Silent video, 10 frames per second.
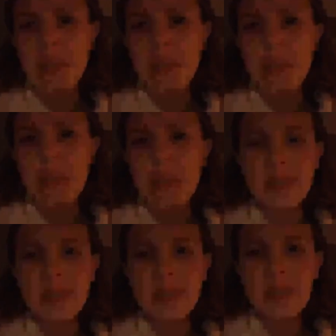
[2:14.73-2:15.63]
human
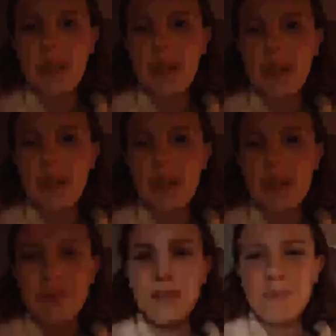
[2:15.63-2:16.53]
beings. You
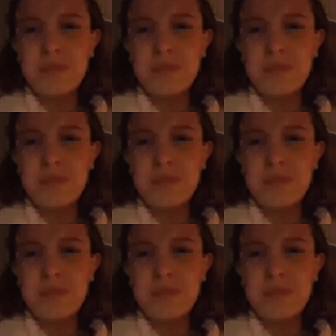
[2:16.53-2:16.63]
know,